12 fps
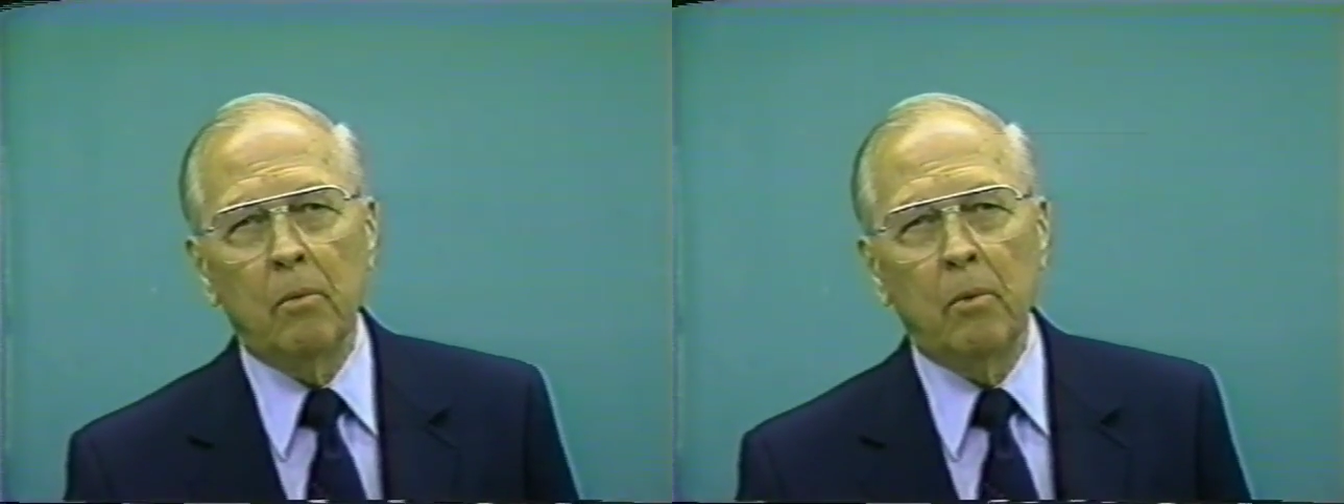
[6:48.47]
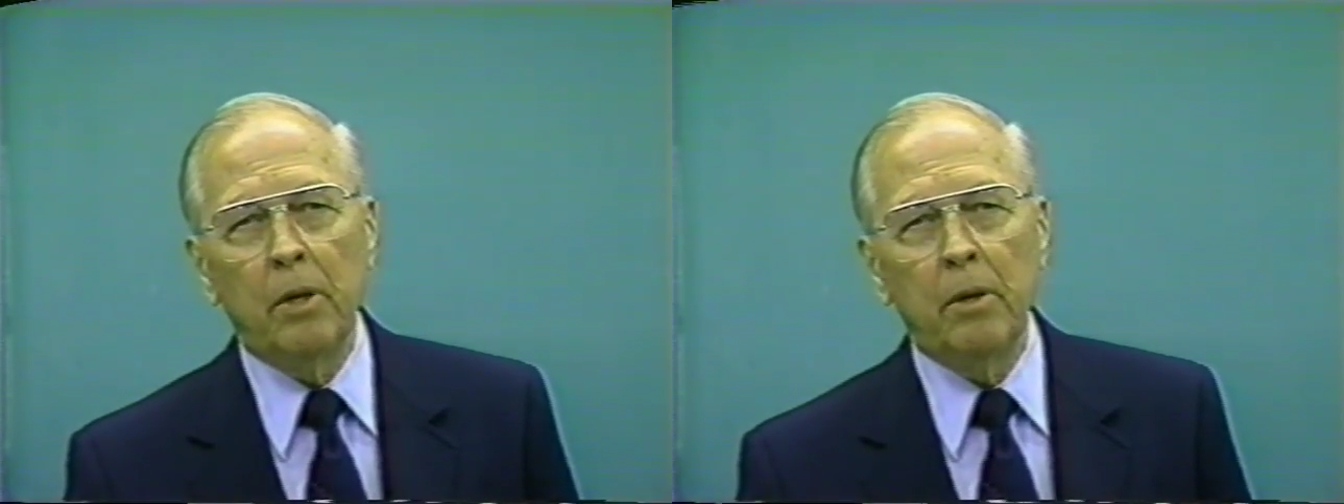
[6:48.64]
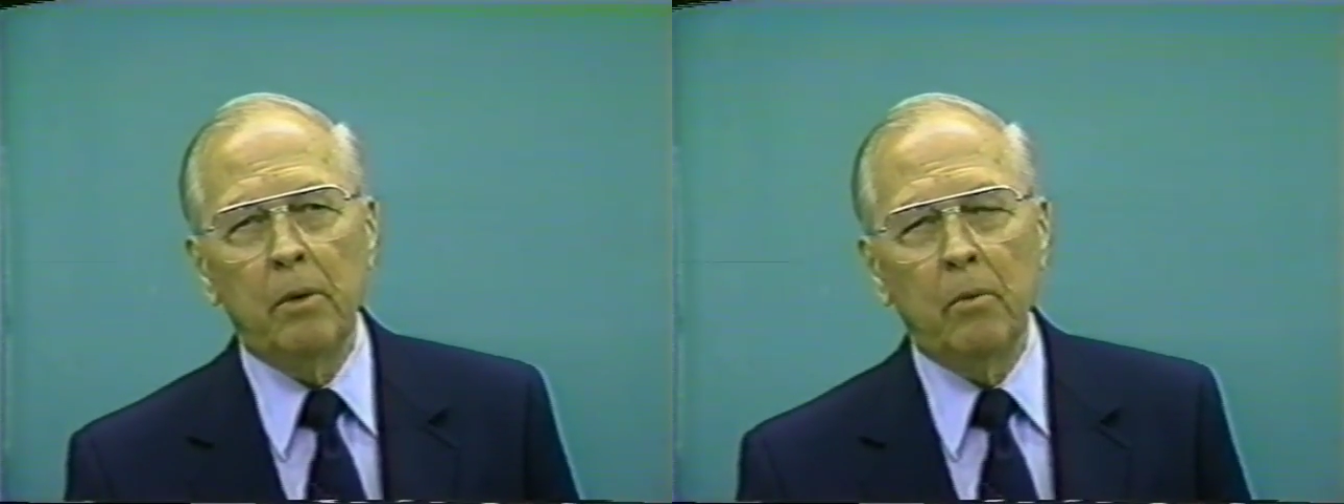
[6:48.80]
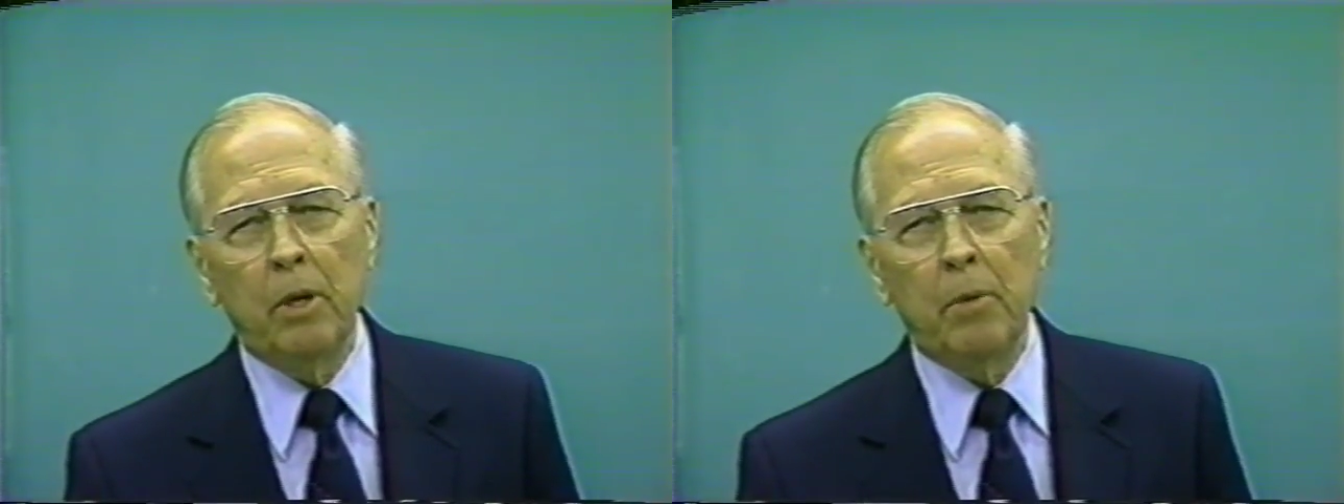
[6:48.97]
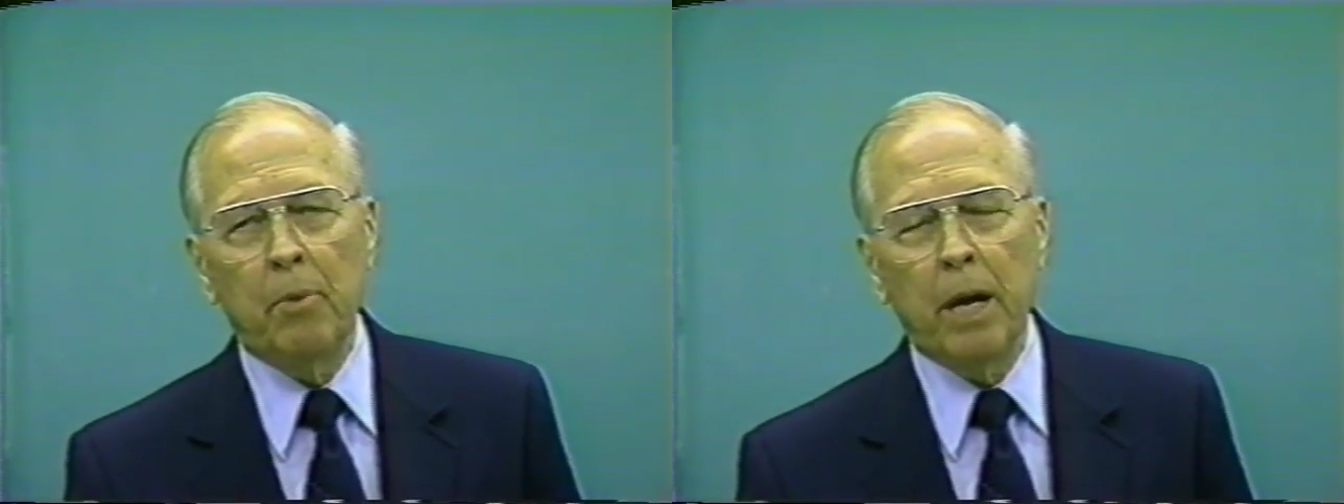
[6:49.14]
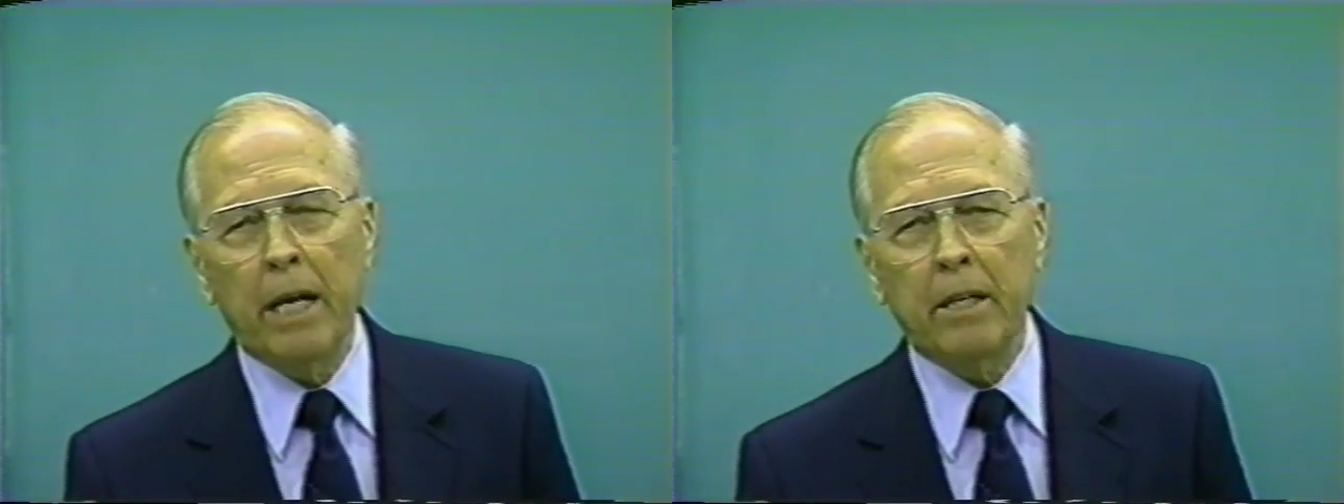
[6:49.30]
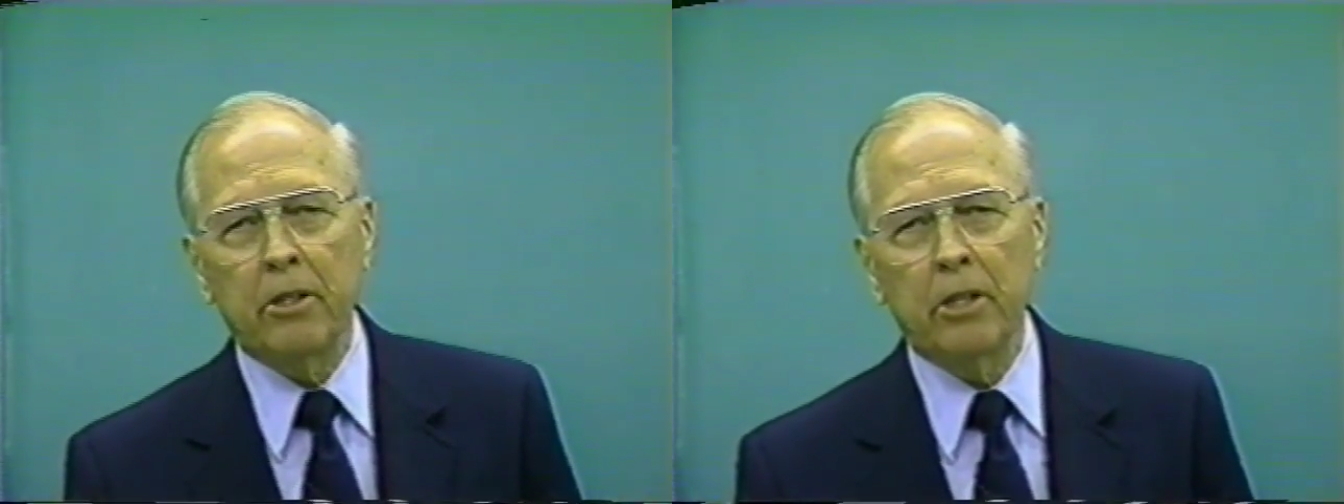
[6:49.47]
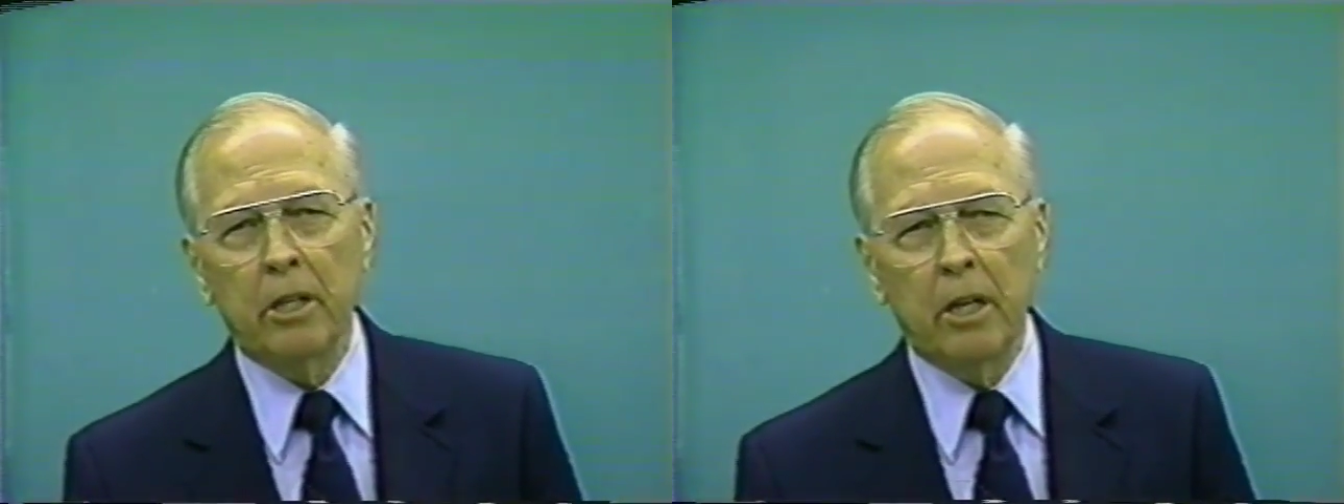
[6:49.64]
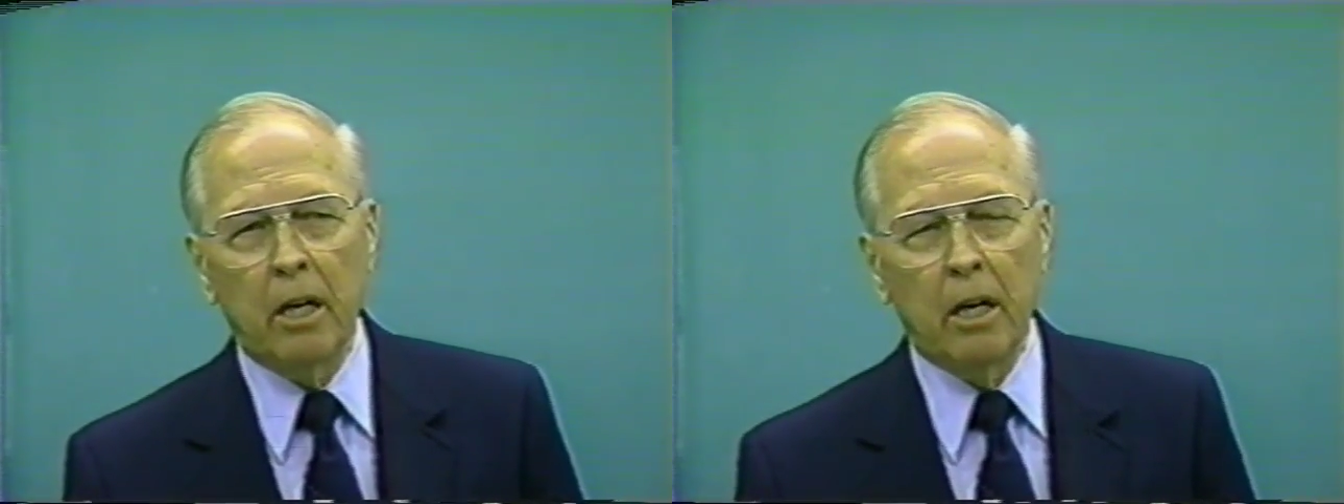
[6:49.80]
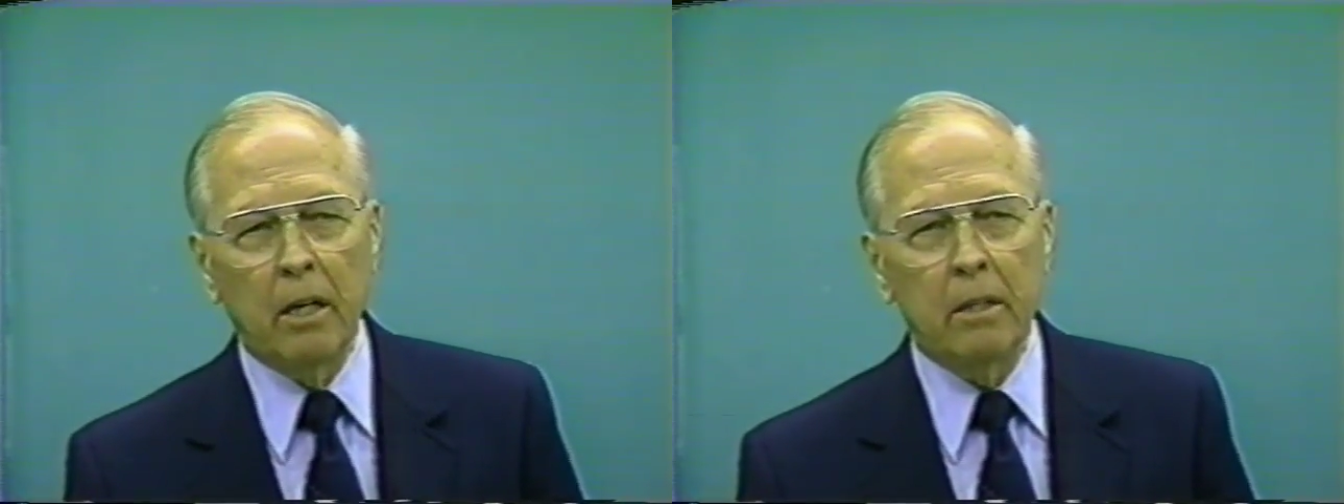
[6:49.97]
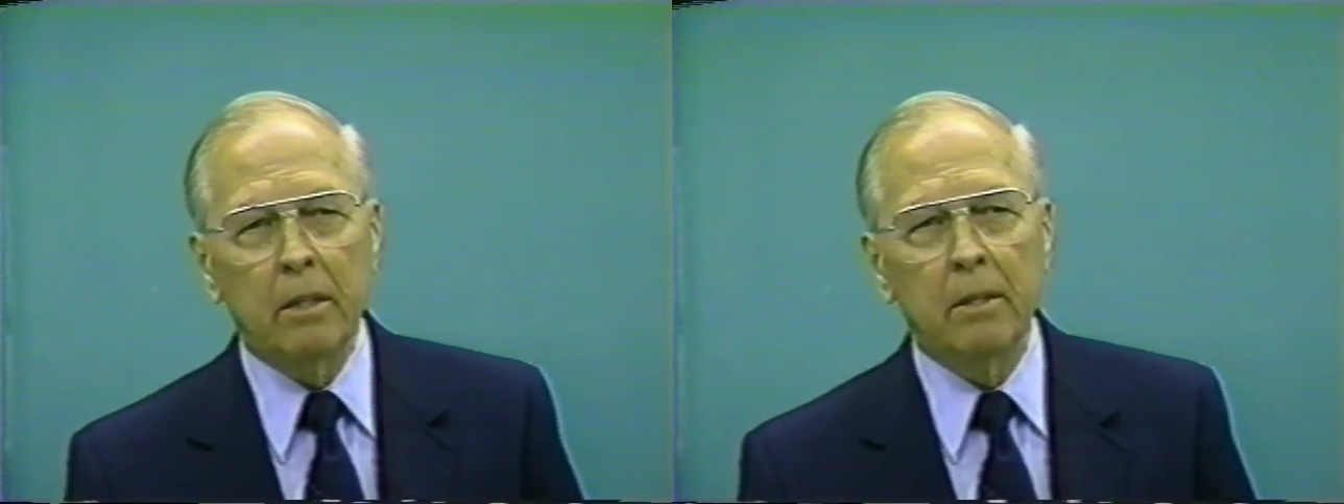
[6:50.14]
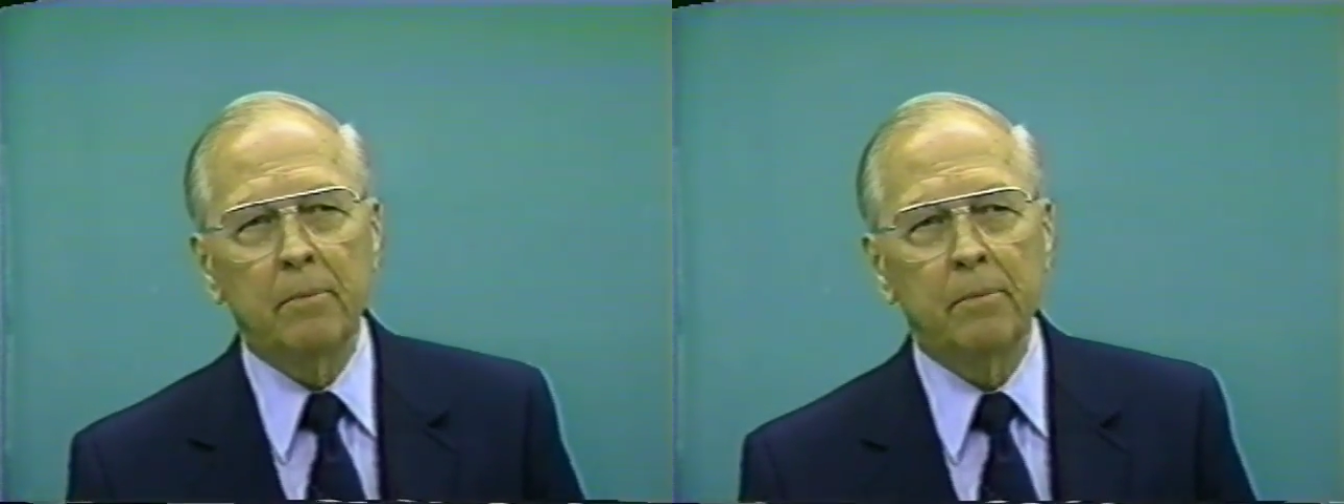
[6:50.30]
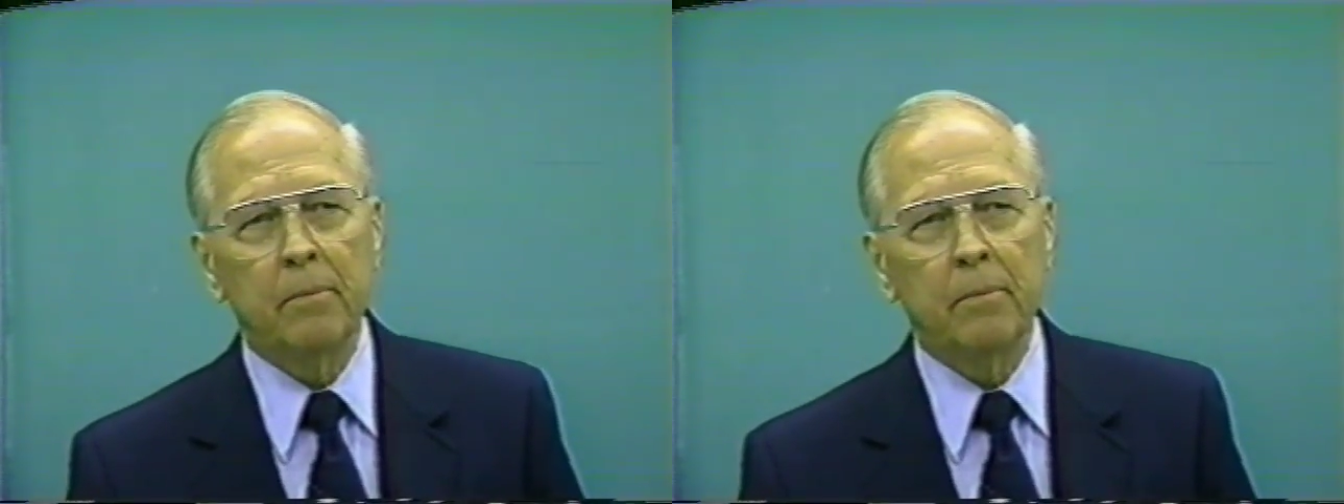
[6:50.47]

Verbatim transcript: we, we practice an art.